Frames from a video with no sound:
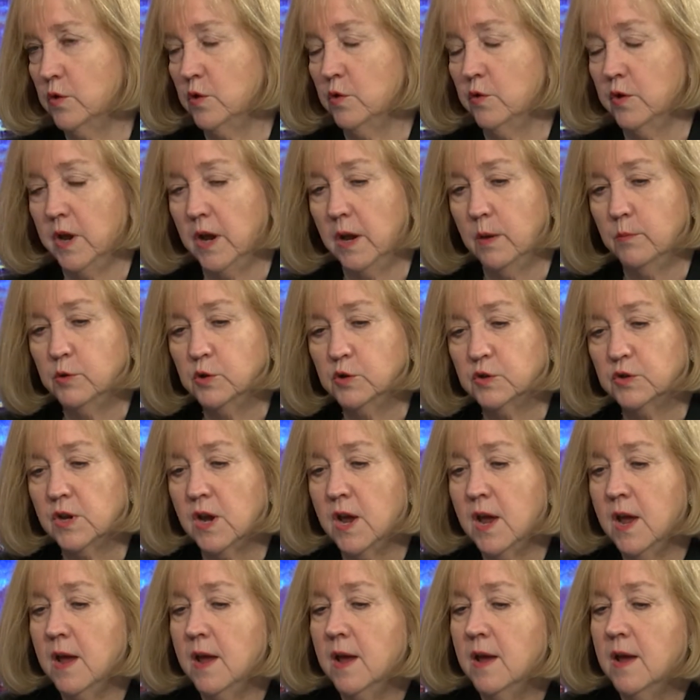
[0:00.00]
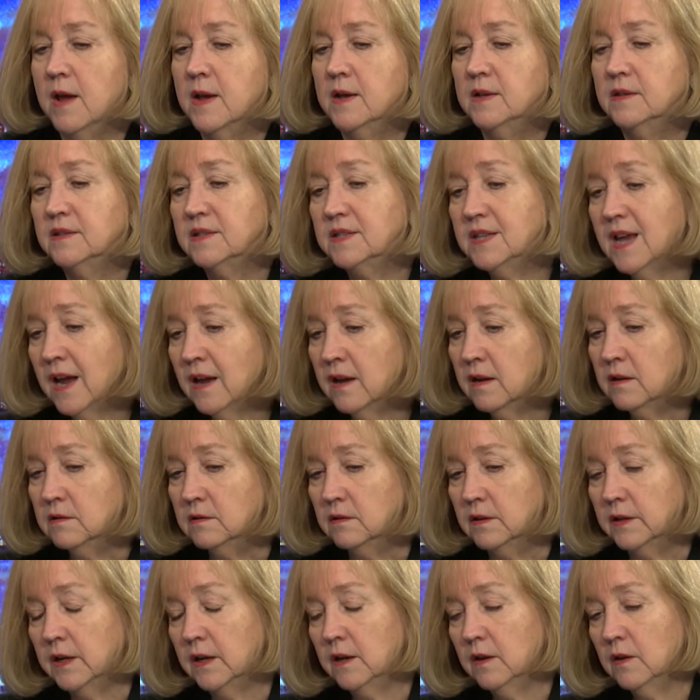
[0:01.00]
their neighbors.
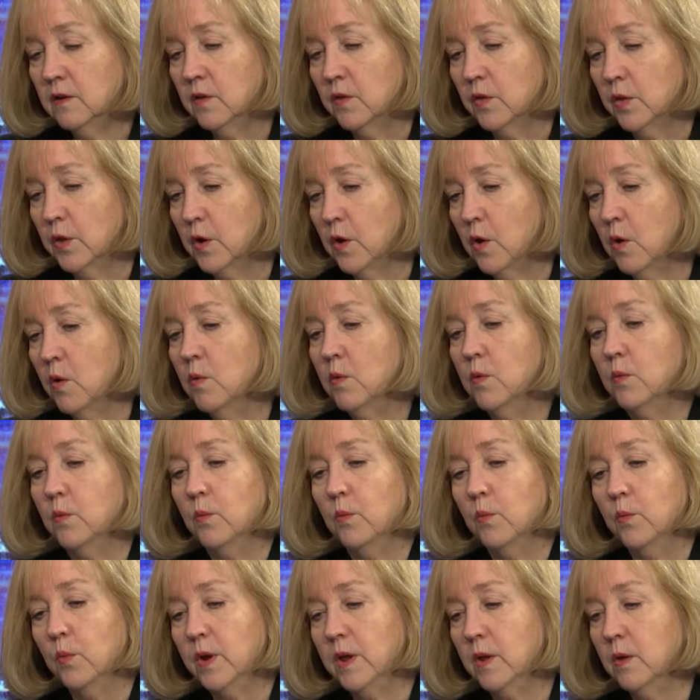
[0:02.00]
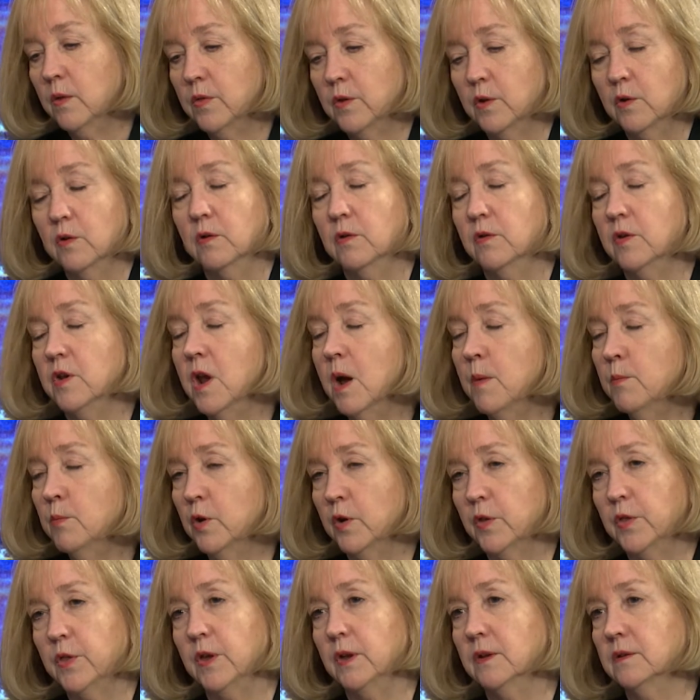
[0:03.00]
Secondly, though, we, there are a number
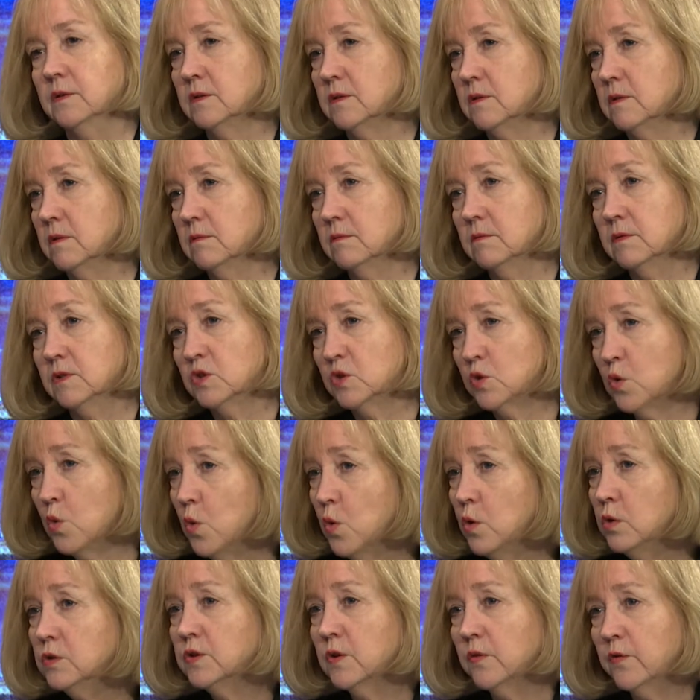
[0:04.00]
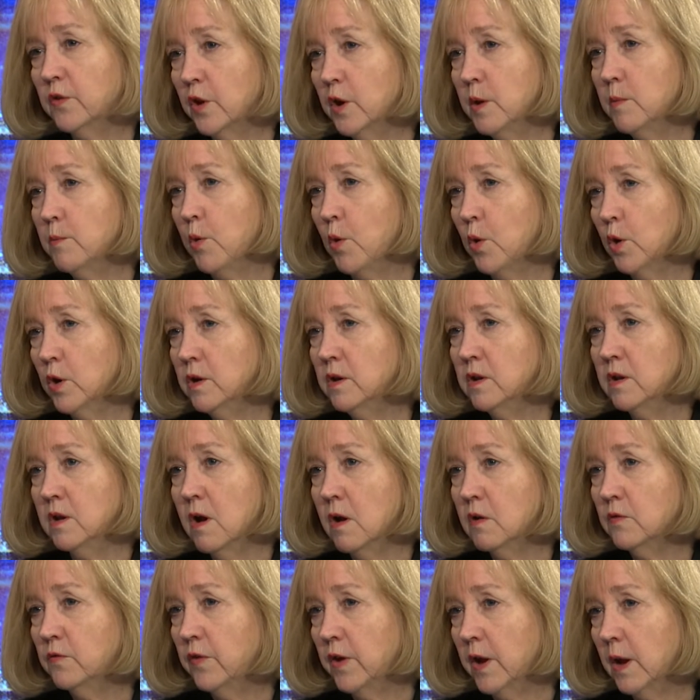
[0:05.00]
of things. Schools are very important to
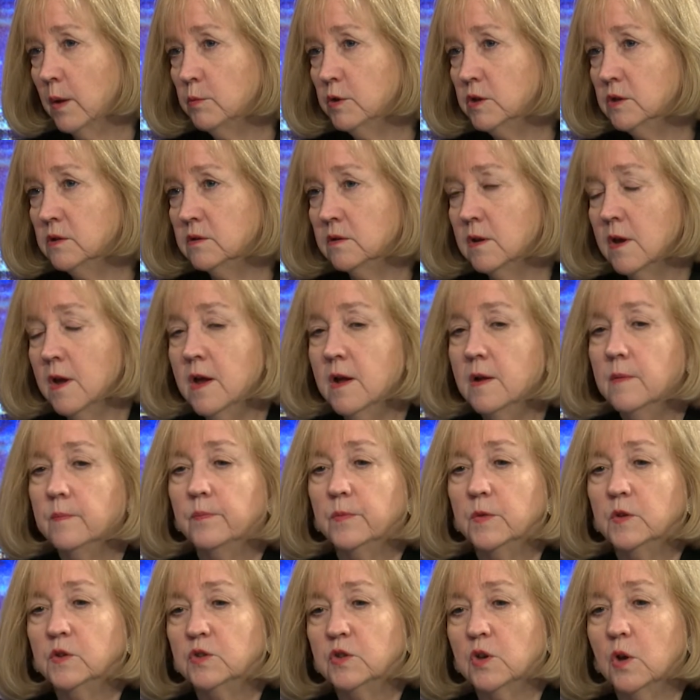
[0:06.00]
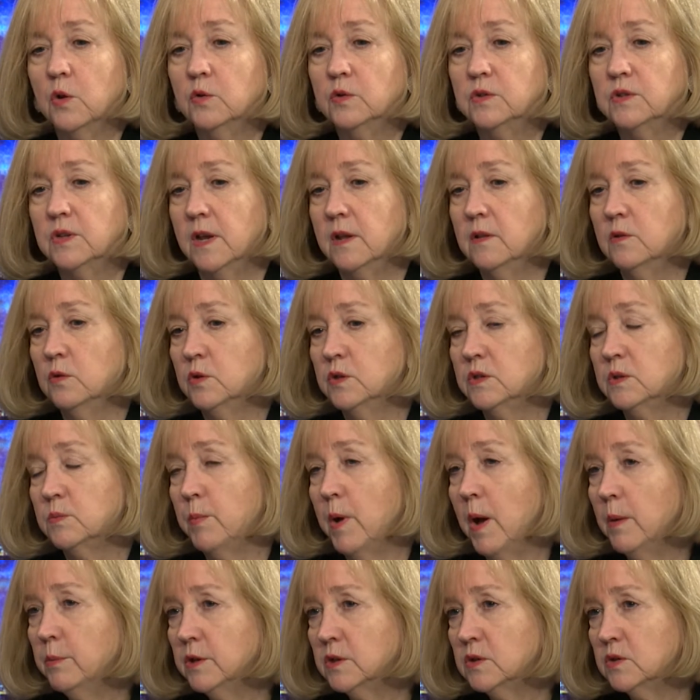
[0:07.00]
young families. So St. Louis
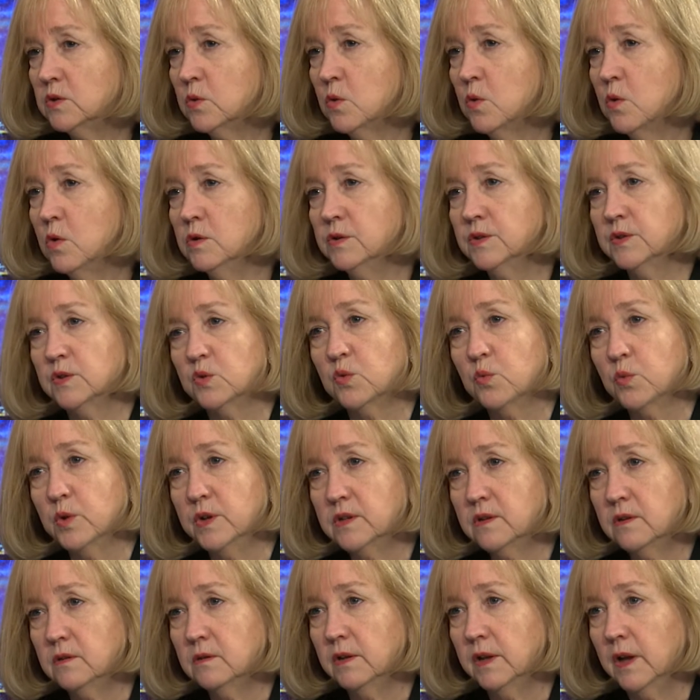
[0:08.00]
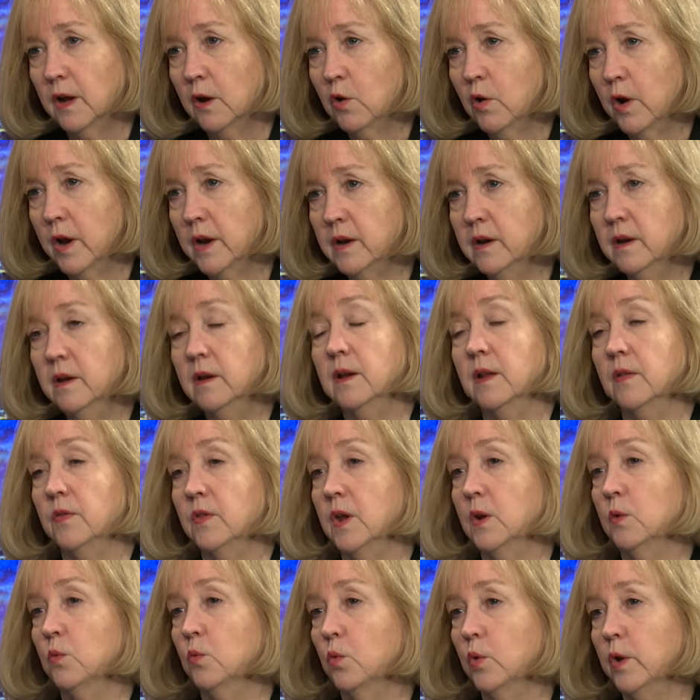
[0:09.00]
Public Schools recently accredited and
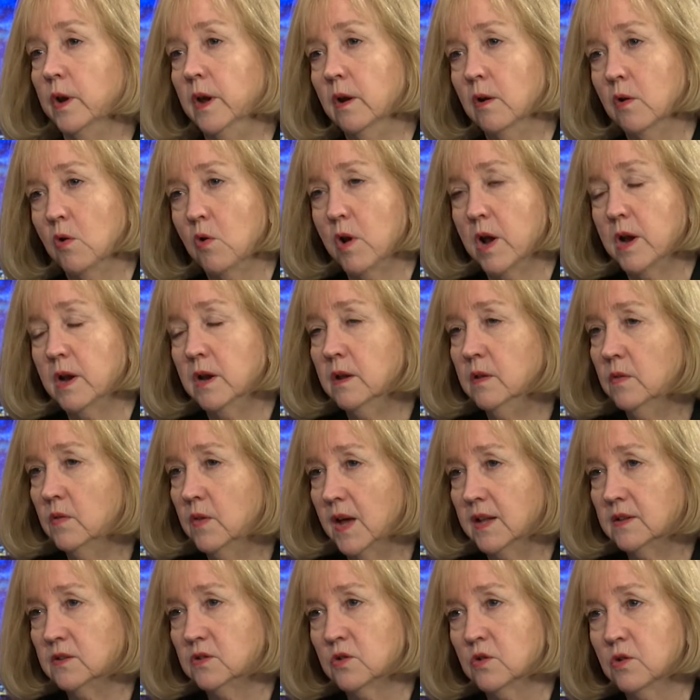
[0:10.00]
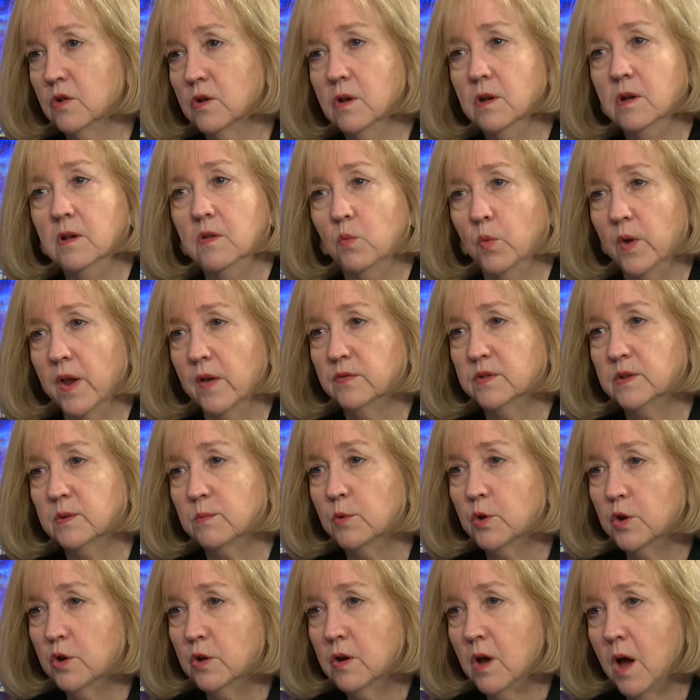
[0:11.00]
then reaccredited. That's good. We have
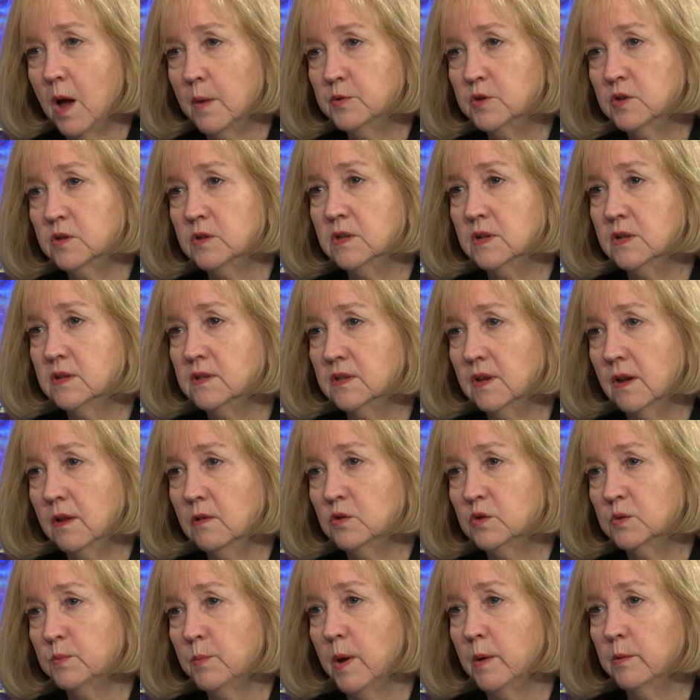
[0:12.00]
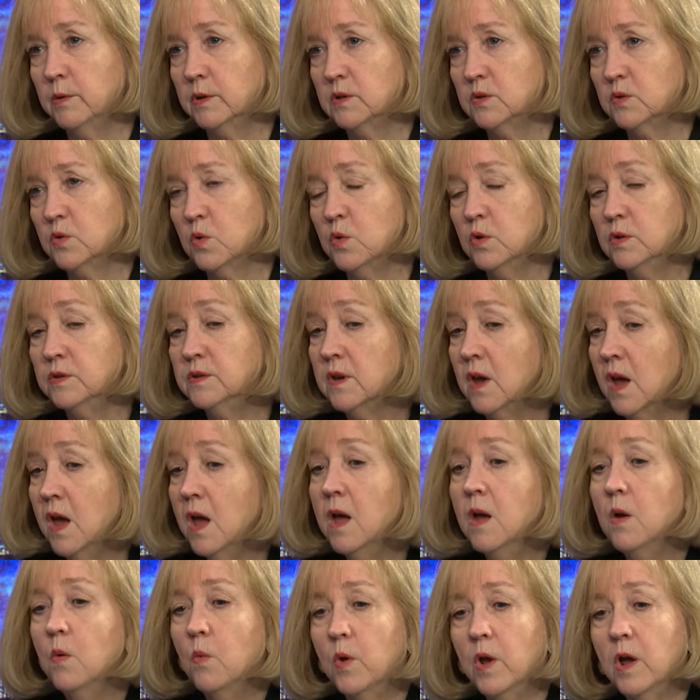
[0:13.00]
some good options in St. Louis Public Schools.
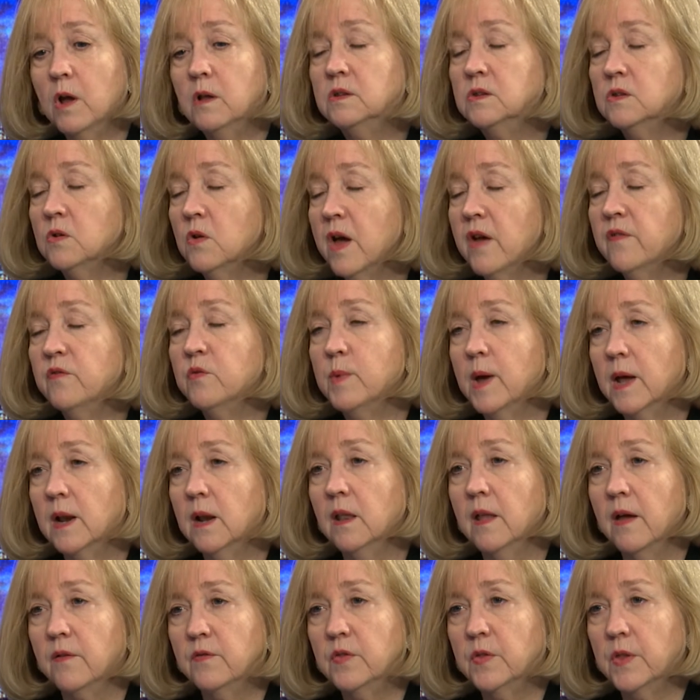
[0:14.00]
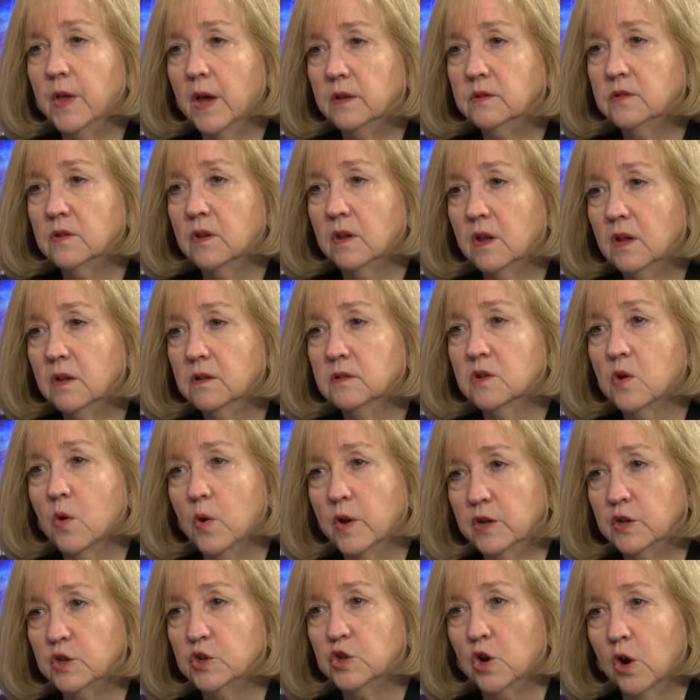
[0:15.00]
We also have about 11,000 kids
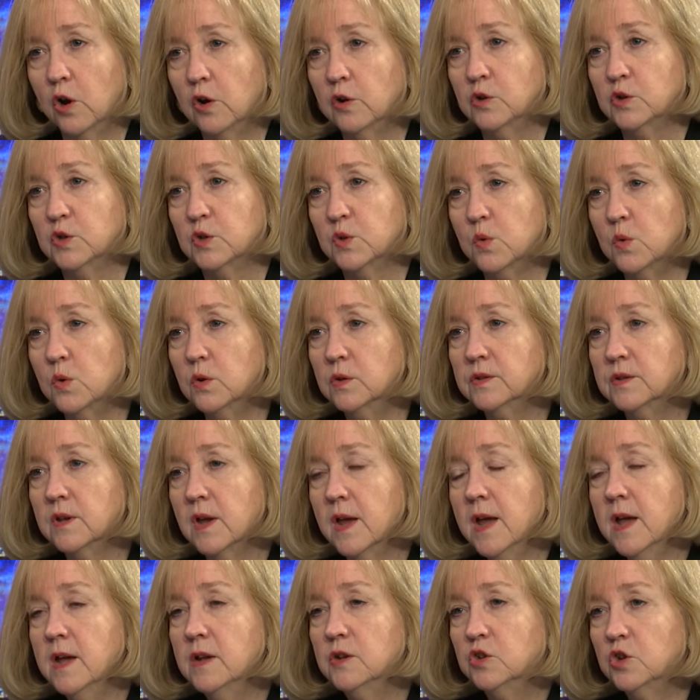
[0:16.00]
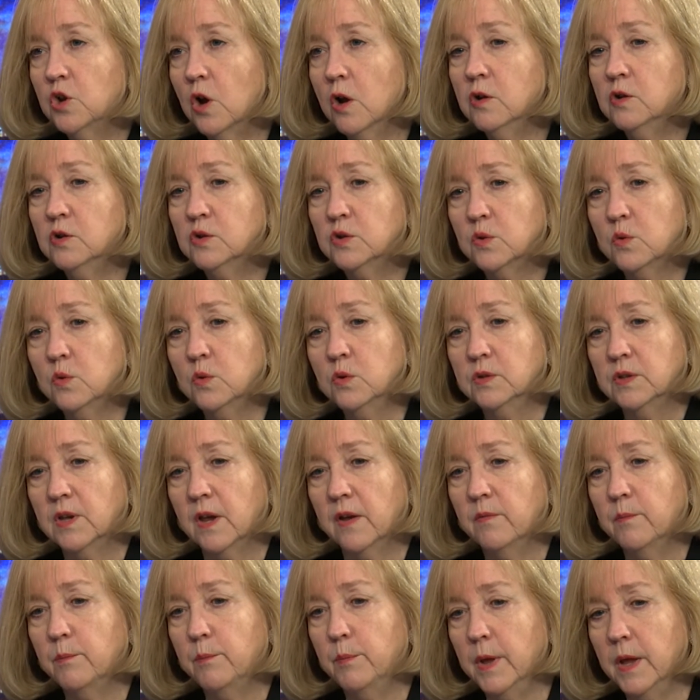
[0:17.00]
going to charter schools. Charter schools
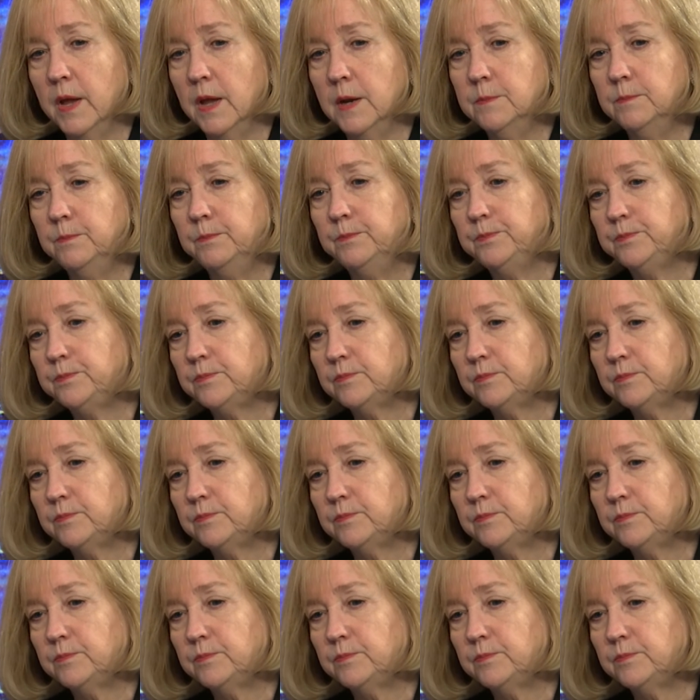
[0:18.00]
have been